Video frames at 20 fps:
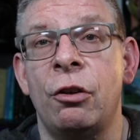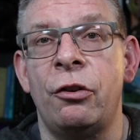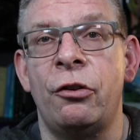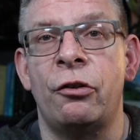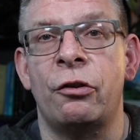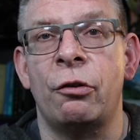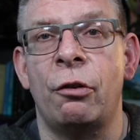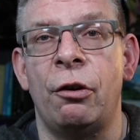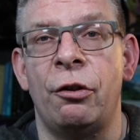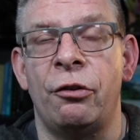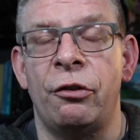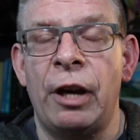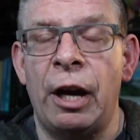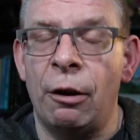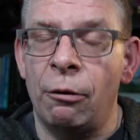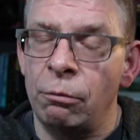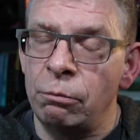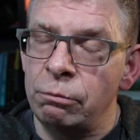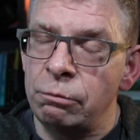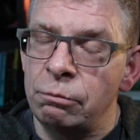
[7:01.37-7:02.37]
a good source.
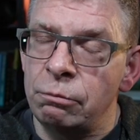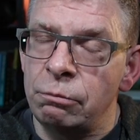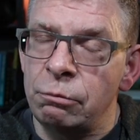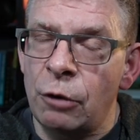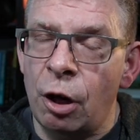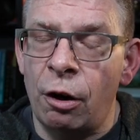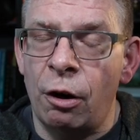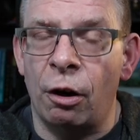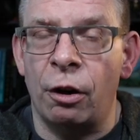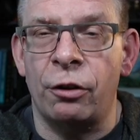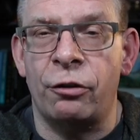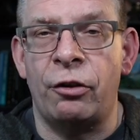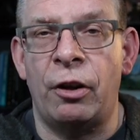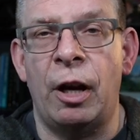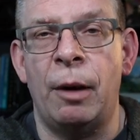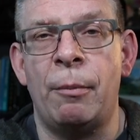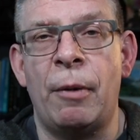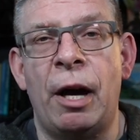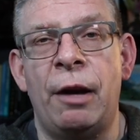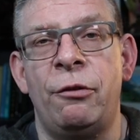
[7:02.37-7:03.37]
Now, not all the
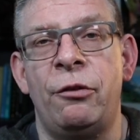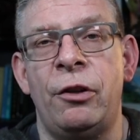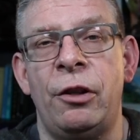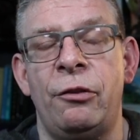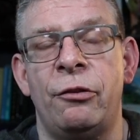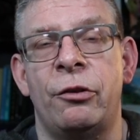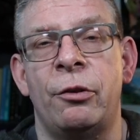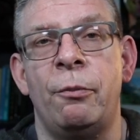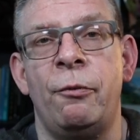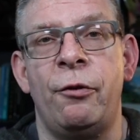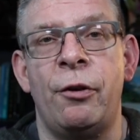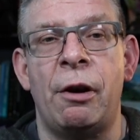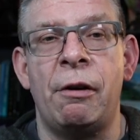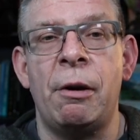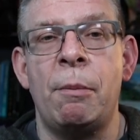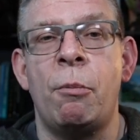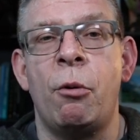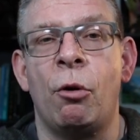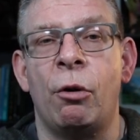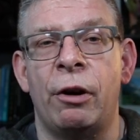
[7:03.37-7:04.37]
time. I've seen some
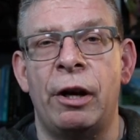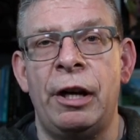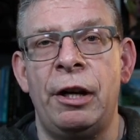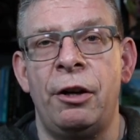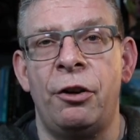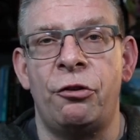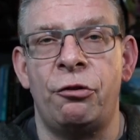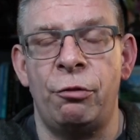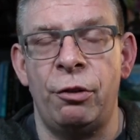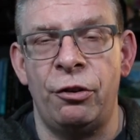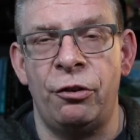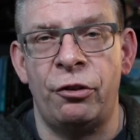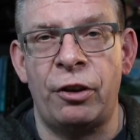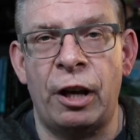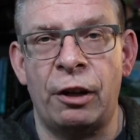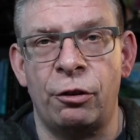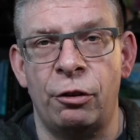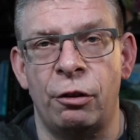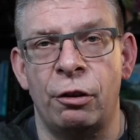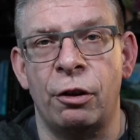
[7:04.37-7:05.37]
very poor industry
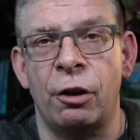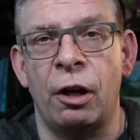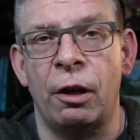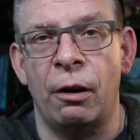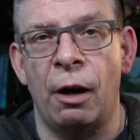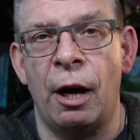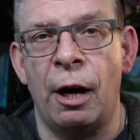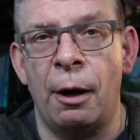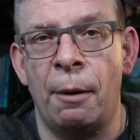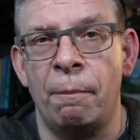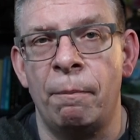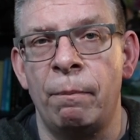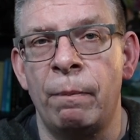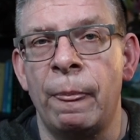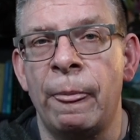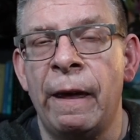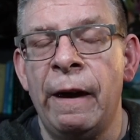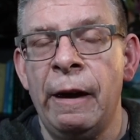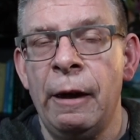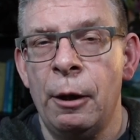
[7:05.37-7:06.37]
sector
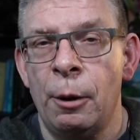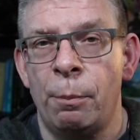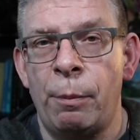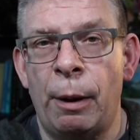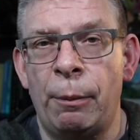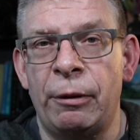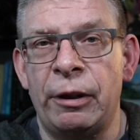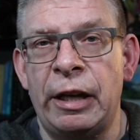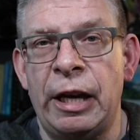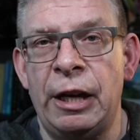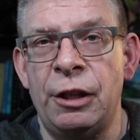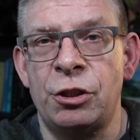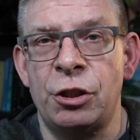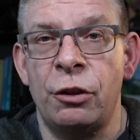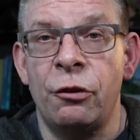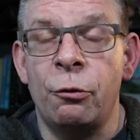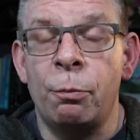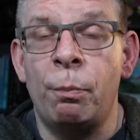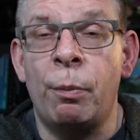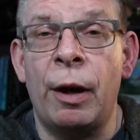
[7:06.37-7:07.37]

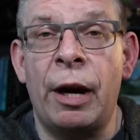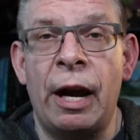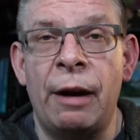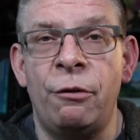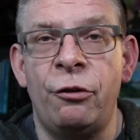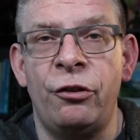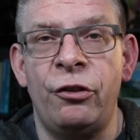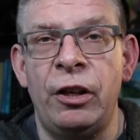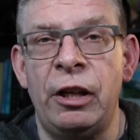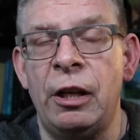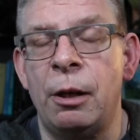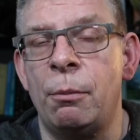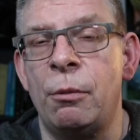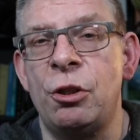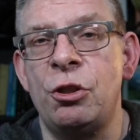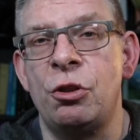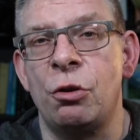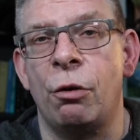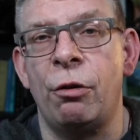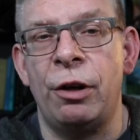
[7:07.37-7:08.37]
publications, but I've seen a
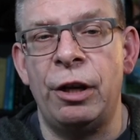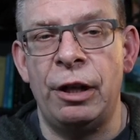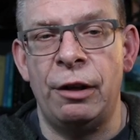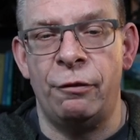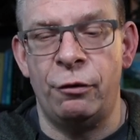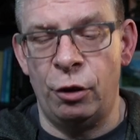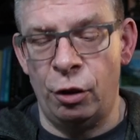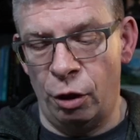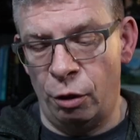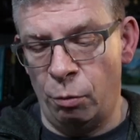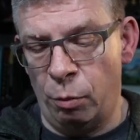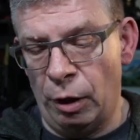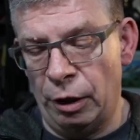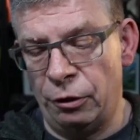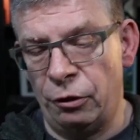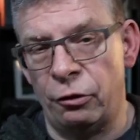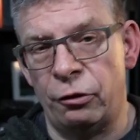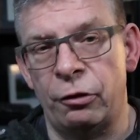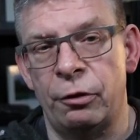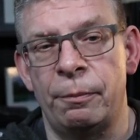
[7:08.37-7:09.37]
majority of good
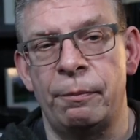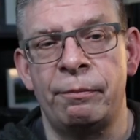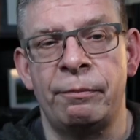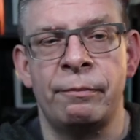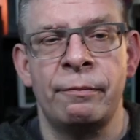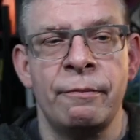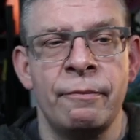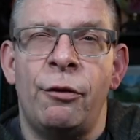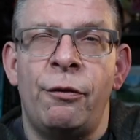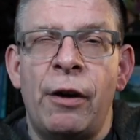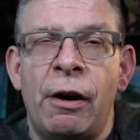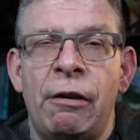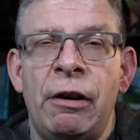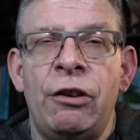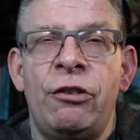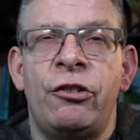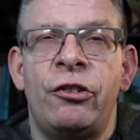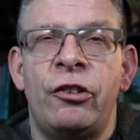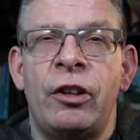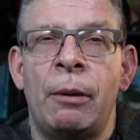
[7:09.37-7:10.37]
ones. They're
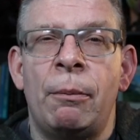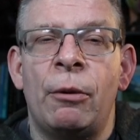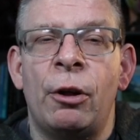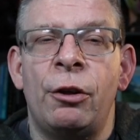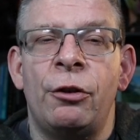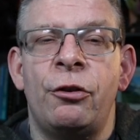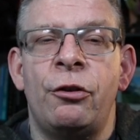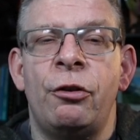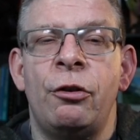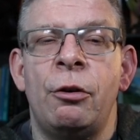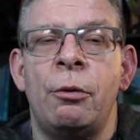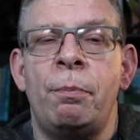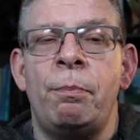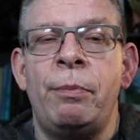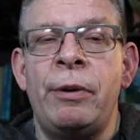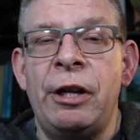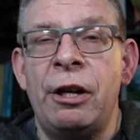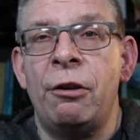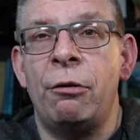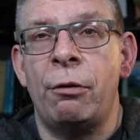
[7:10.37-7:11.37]
very similar to
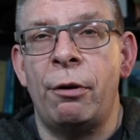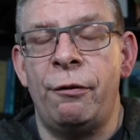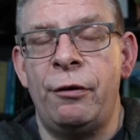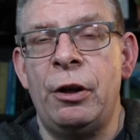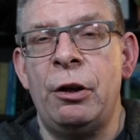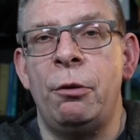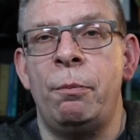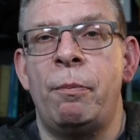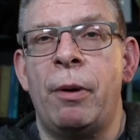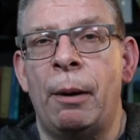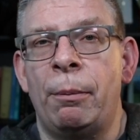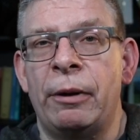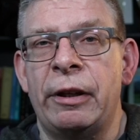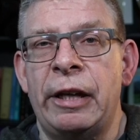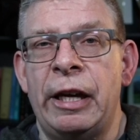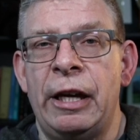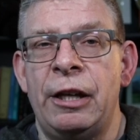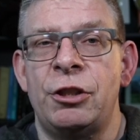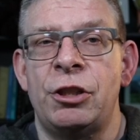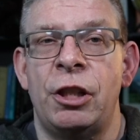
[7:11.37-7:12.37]
peer-reviewed
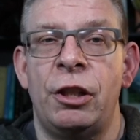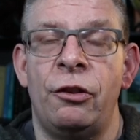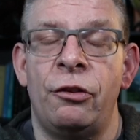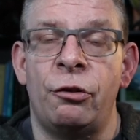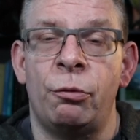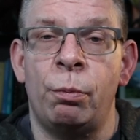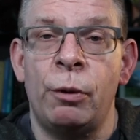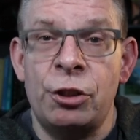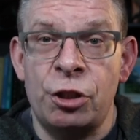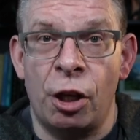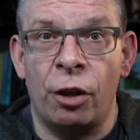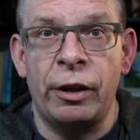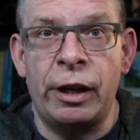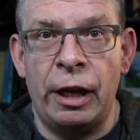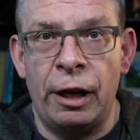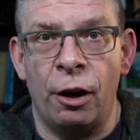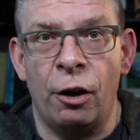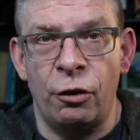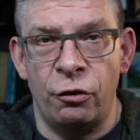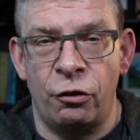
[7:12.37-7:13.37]
publications, which I'll
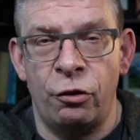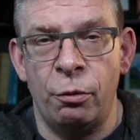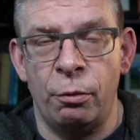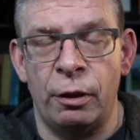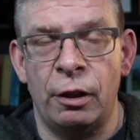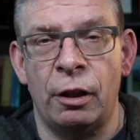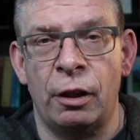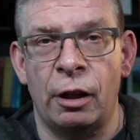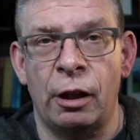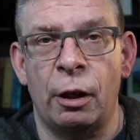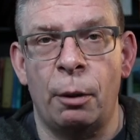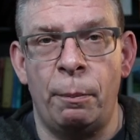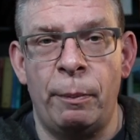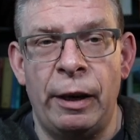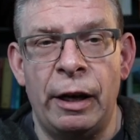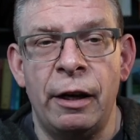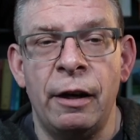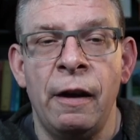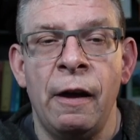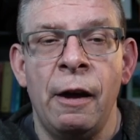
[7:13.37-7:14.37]
get onto in a little
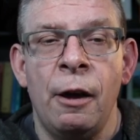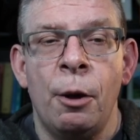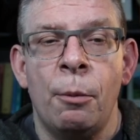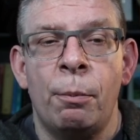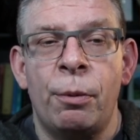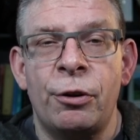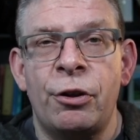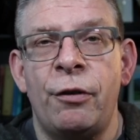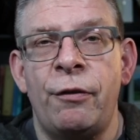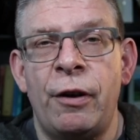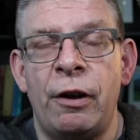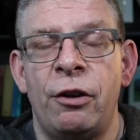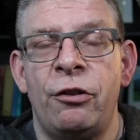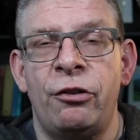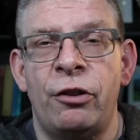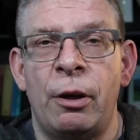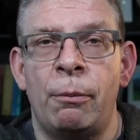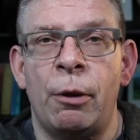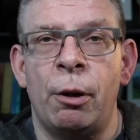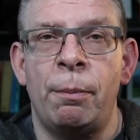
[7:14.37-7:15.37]
bit, but they're very
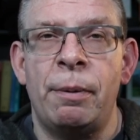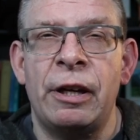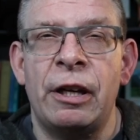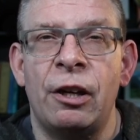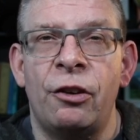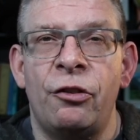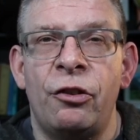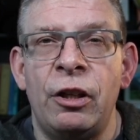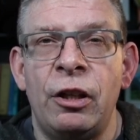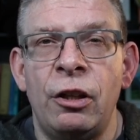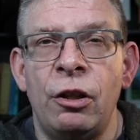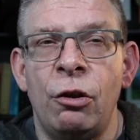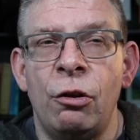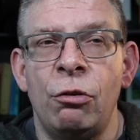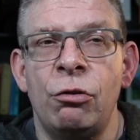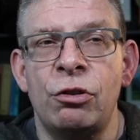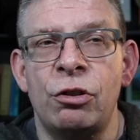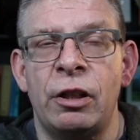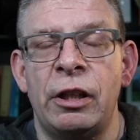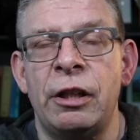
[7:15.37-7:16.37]
similar because they
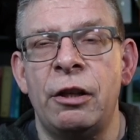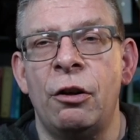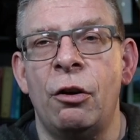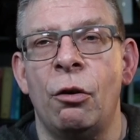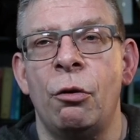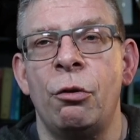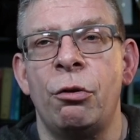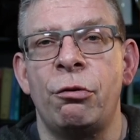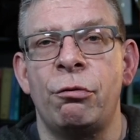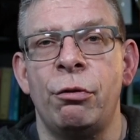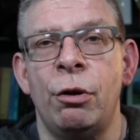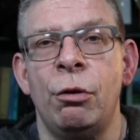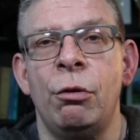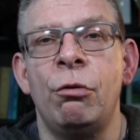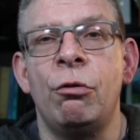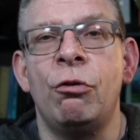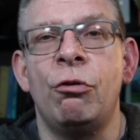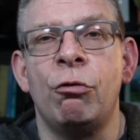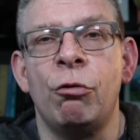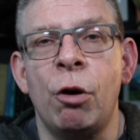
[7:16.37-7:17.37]
usually go
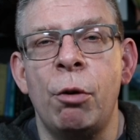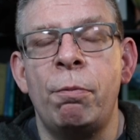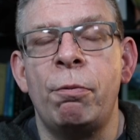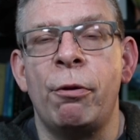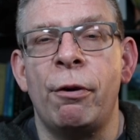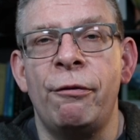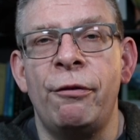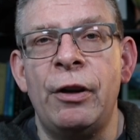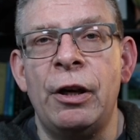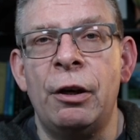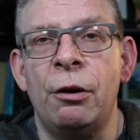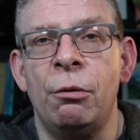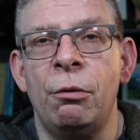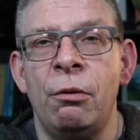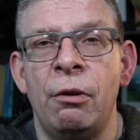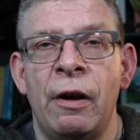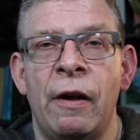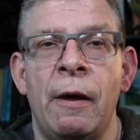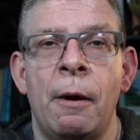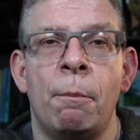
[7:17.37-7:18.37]
through group
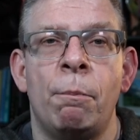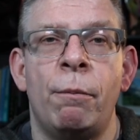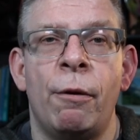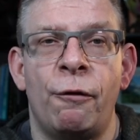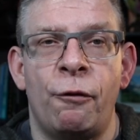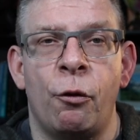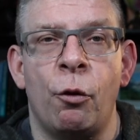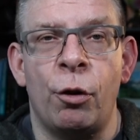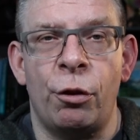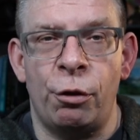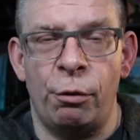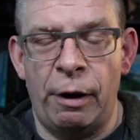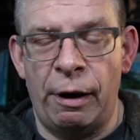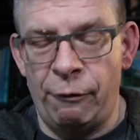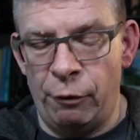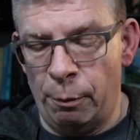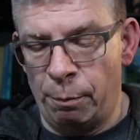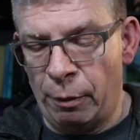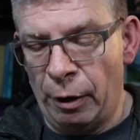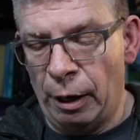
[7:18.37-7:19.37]
review before they're
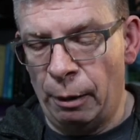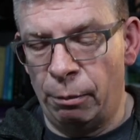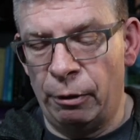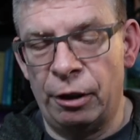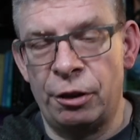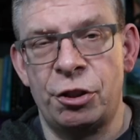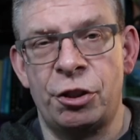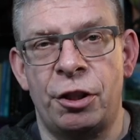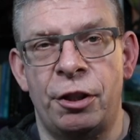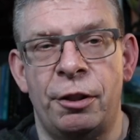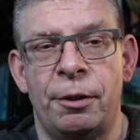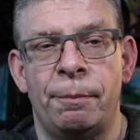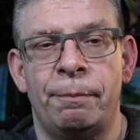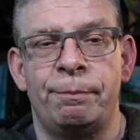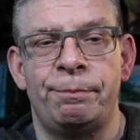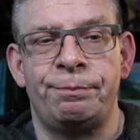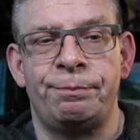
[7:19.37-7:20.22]
ever published.